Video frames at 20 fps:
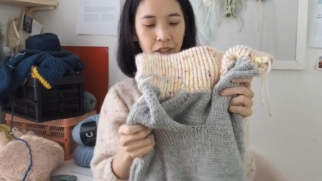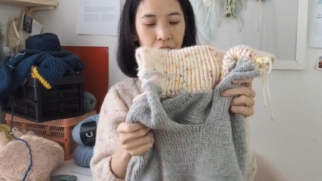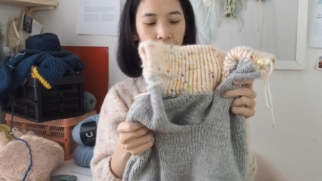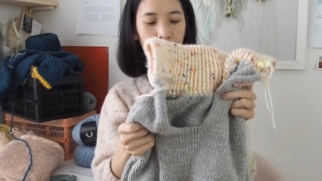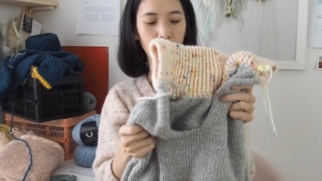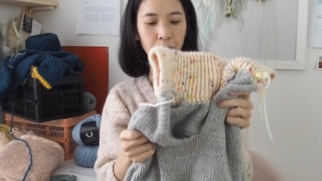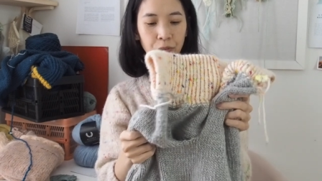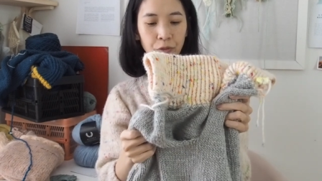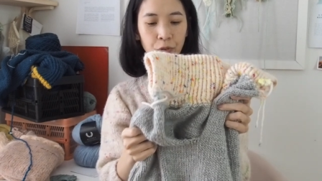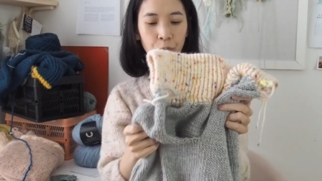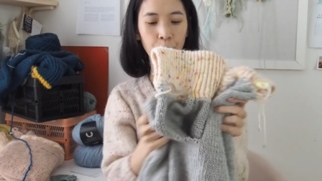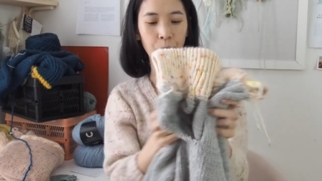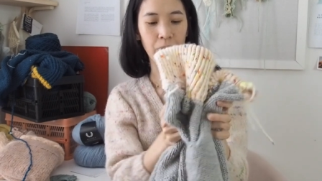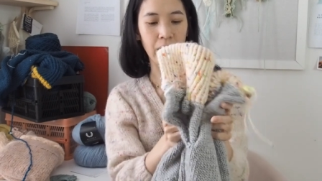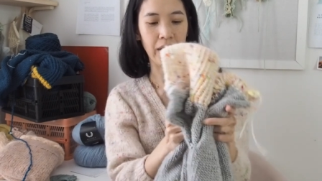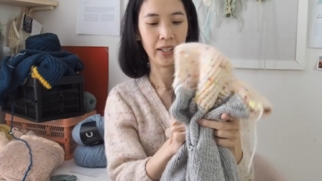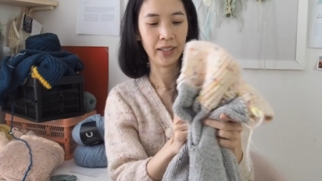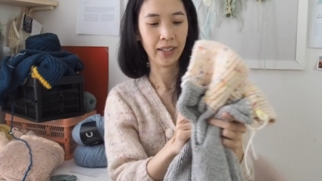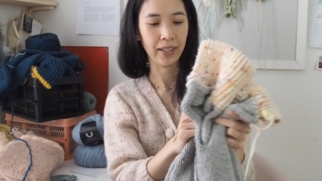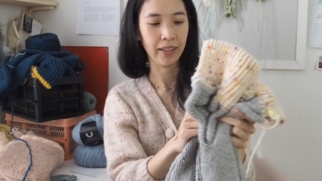going for
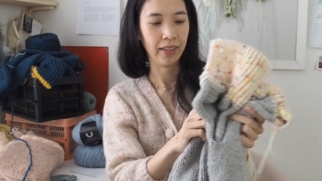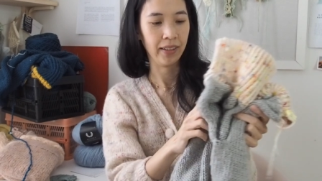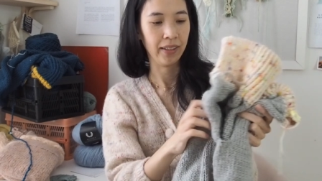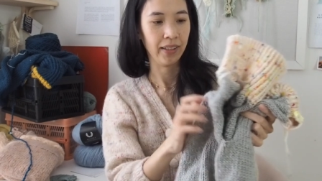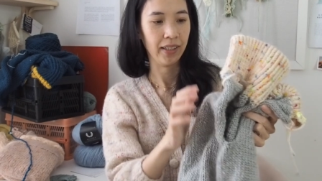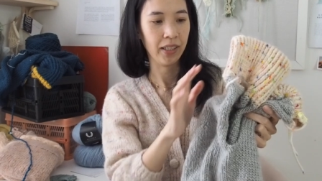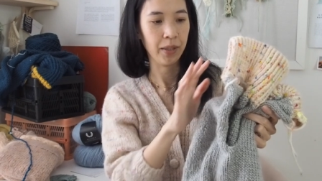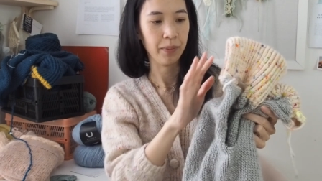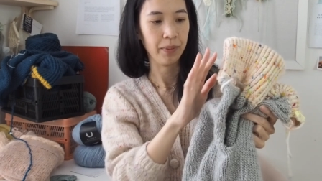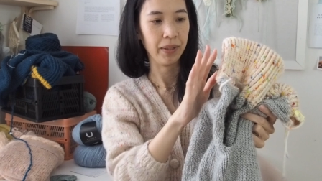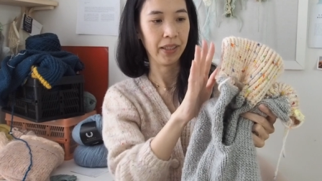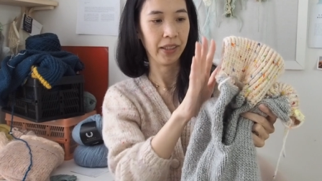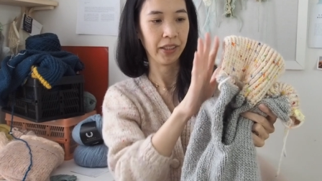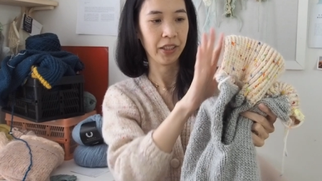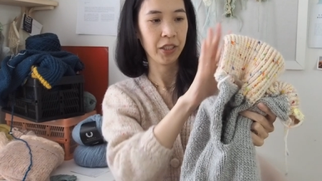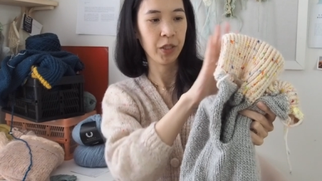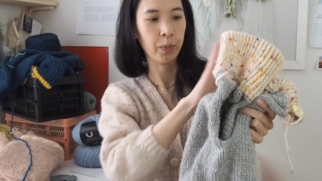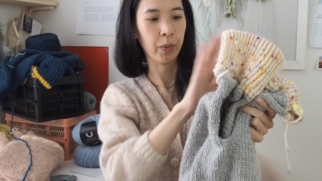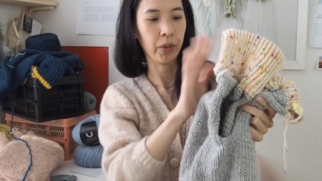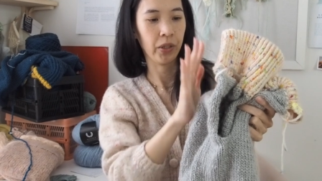white and then it could be like
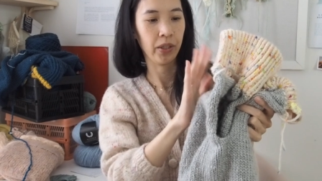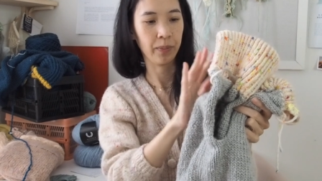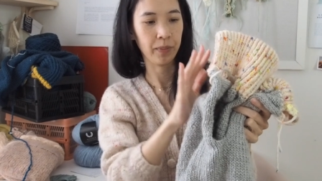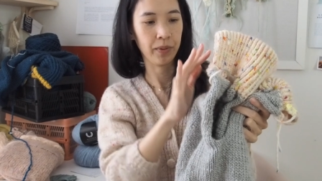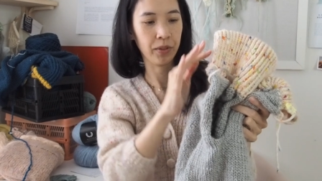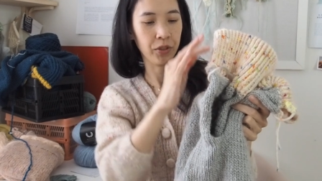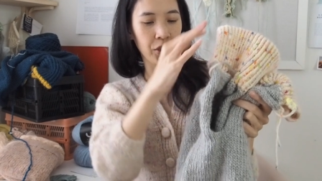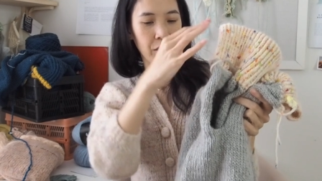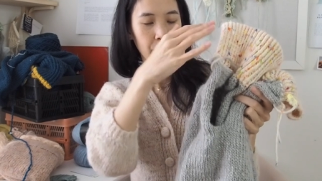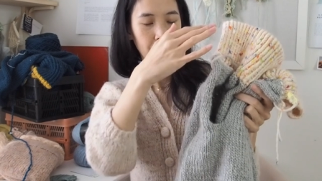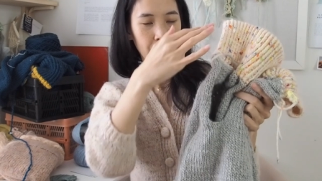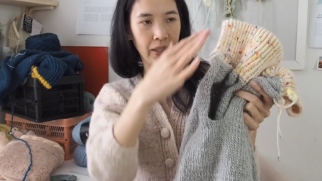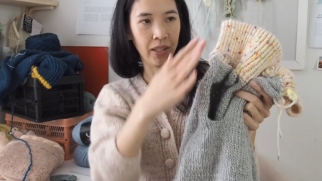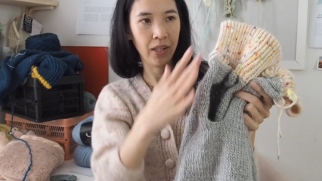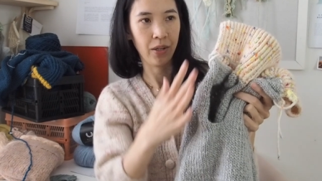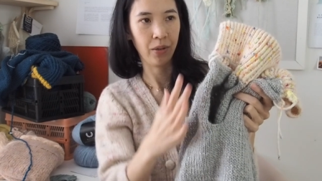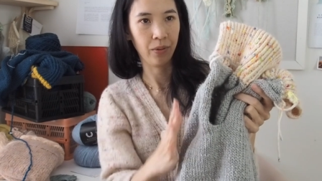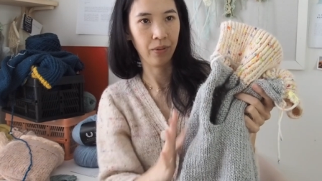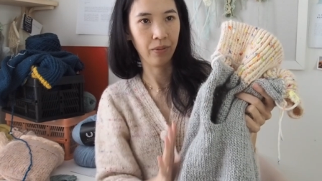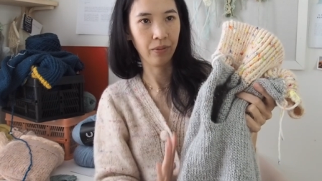spotted up the top and
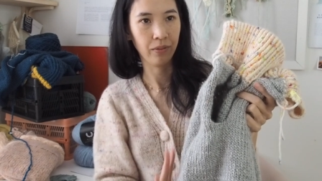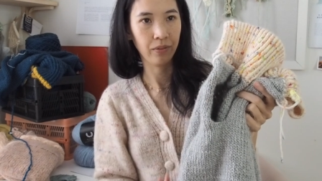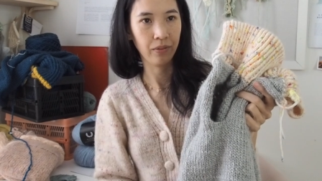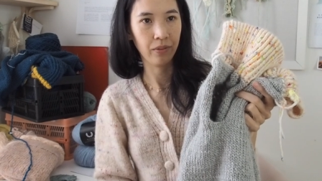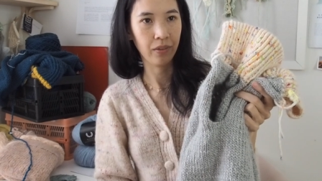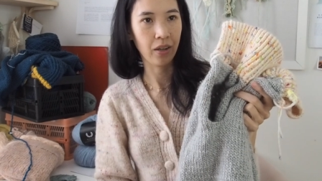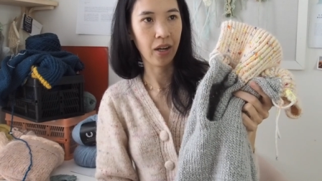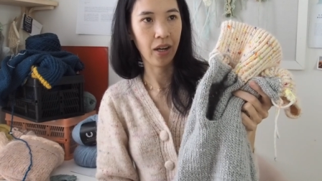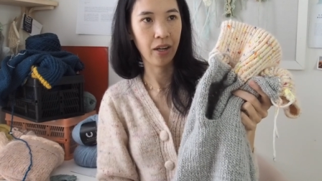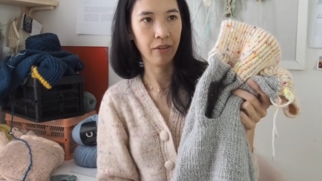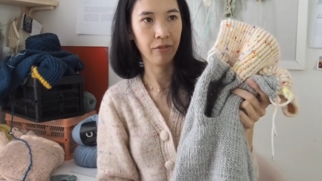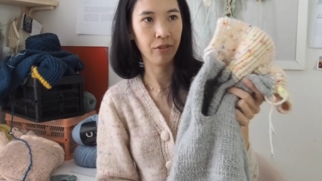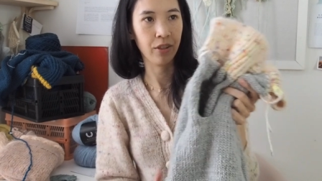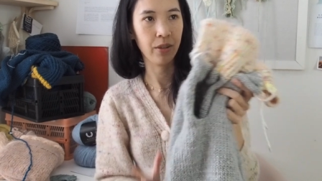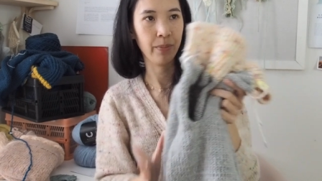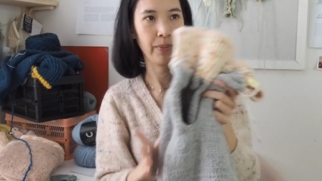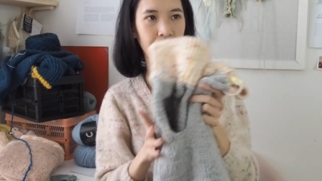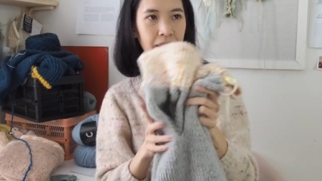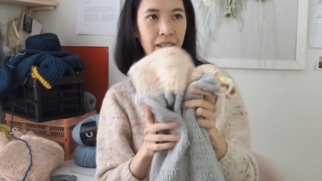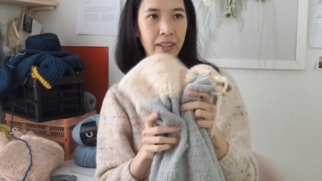then ivory,
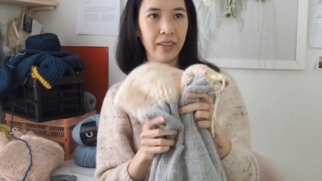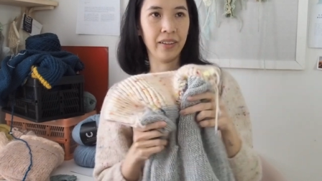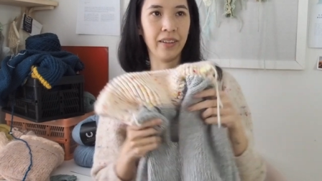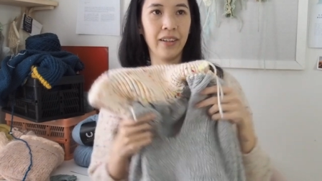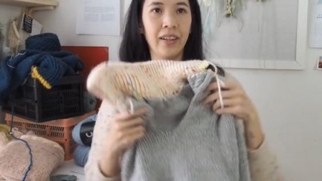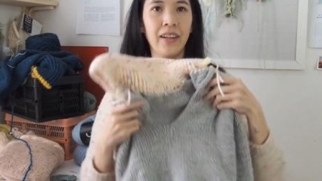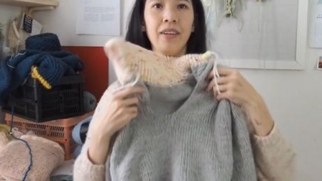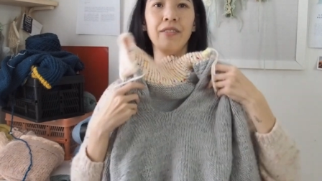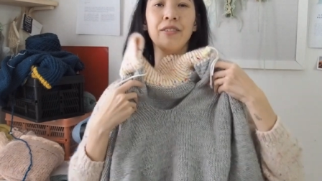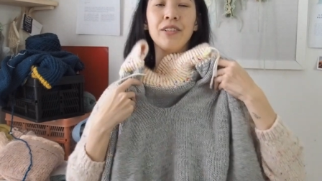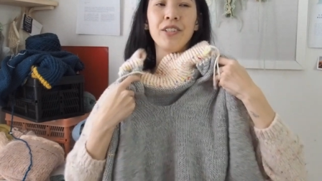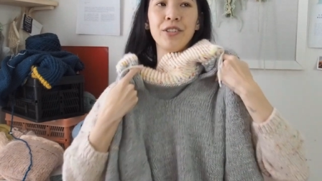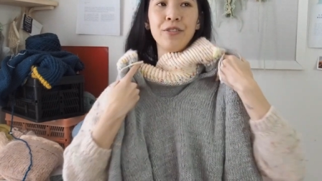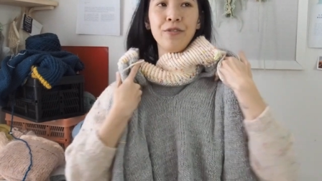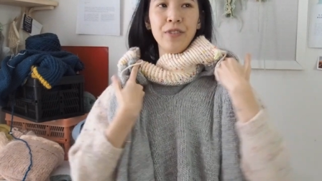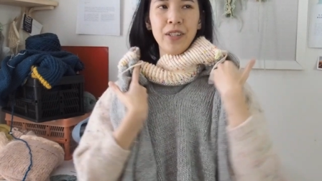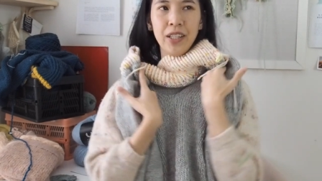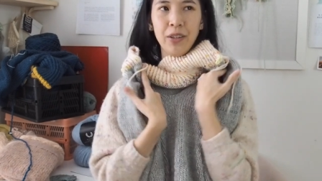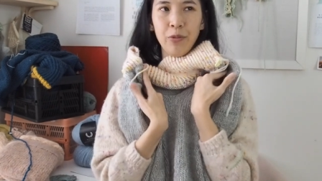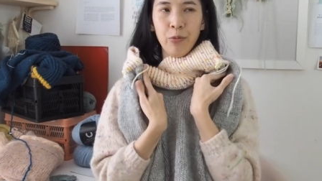but then I've just
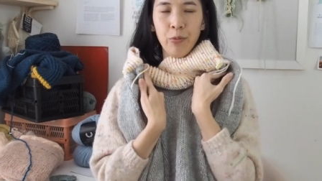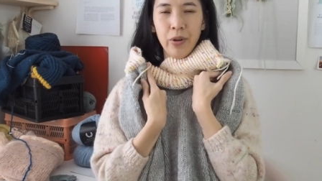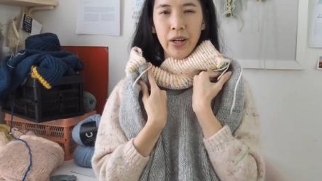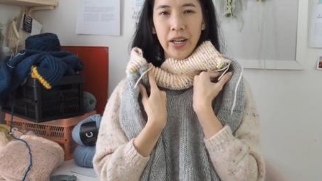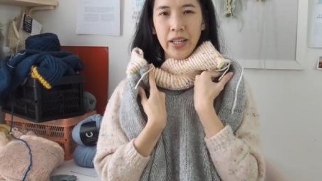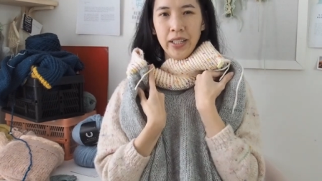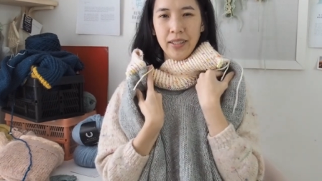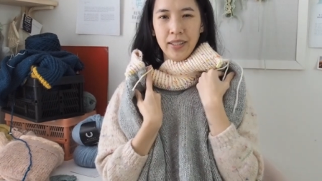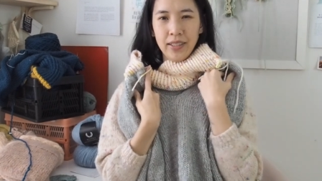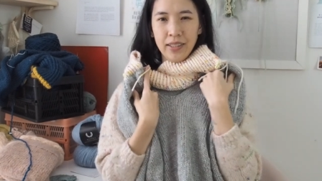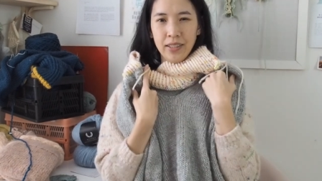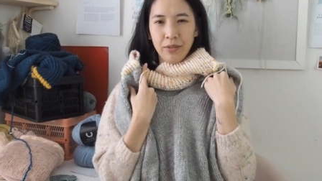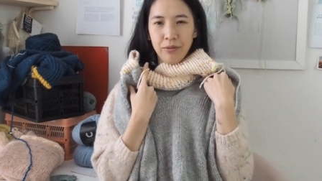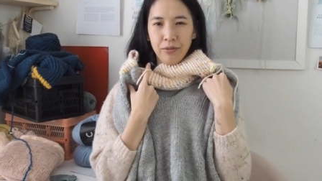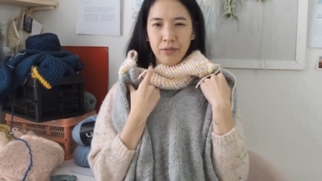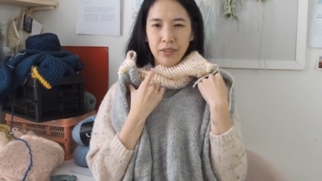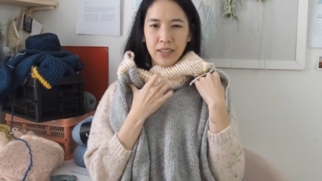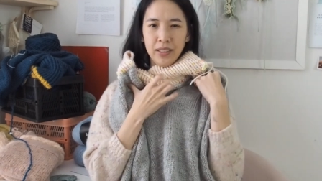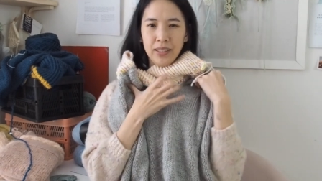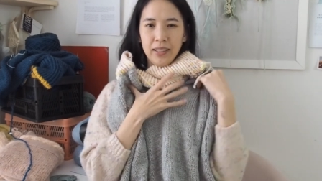figured white isn't
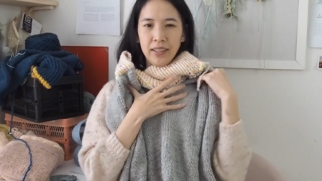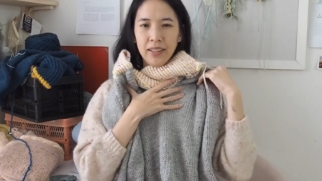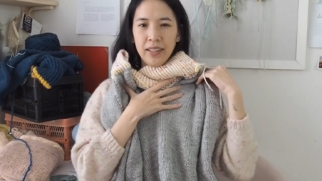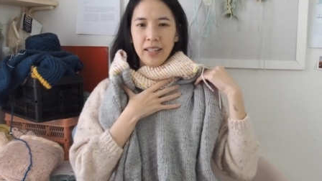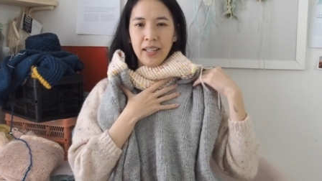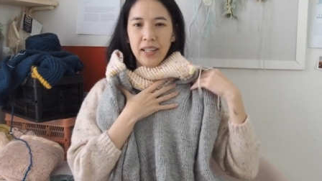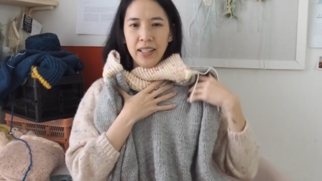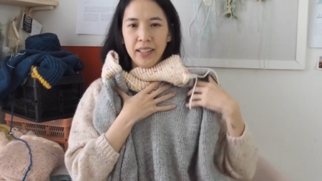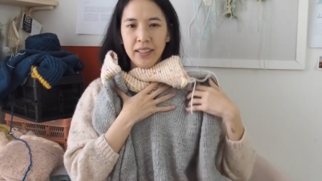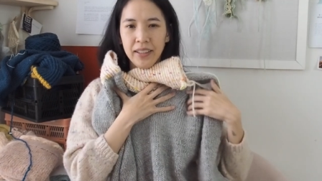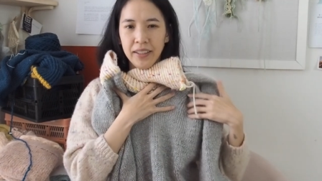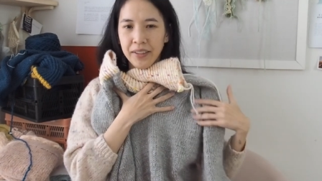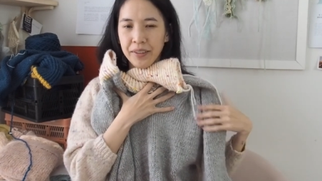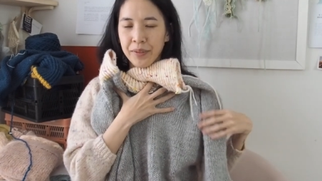really like